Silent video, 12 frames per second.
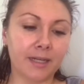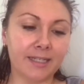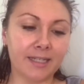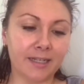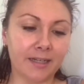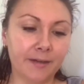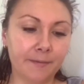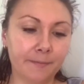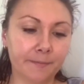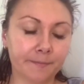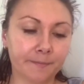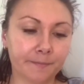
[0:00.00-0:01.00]
But I
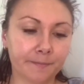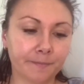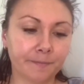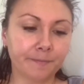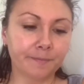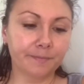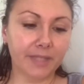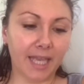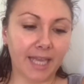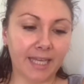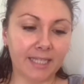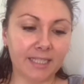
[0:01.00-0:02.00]
didn't.
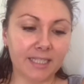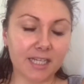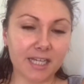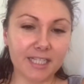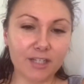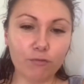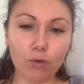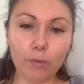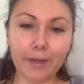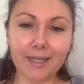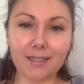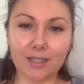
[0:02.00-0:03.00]
And I did
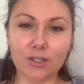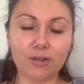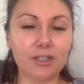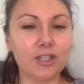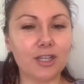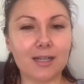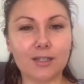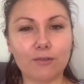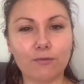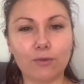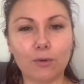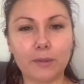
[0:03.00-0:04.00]
4 weeks. I stretched it
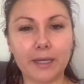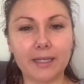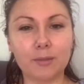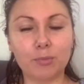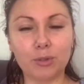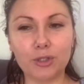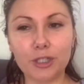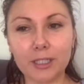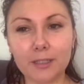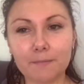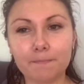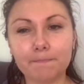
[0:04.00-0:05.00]
out to 4 weeks,
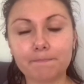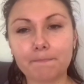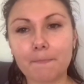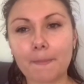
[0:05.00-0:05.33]
pushed it